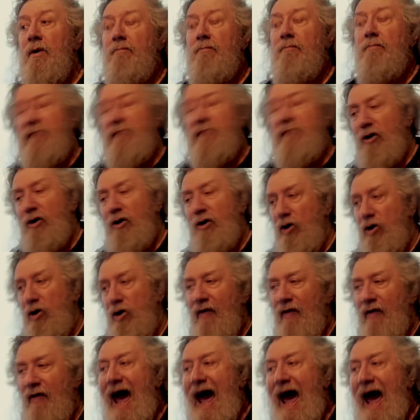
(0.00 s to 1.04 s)
They don't know
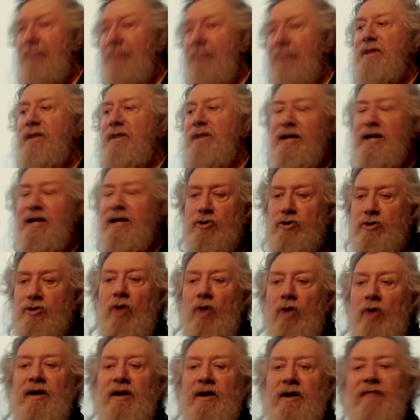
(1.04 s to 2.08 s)
that, but they do know
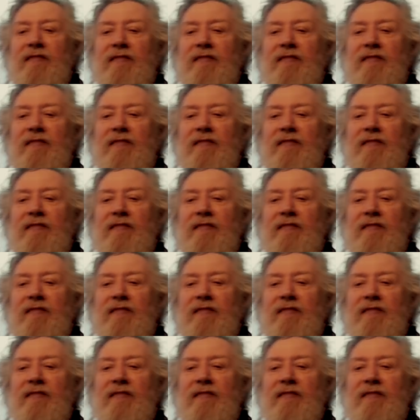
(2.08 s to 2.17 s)
that if they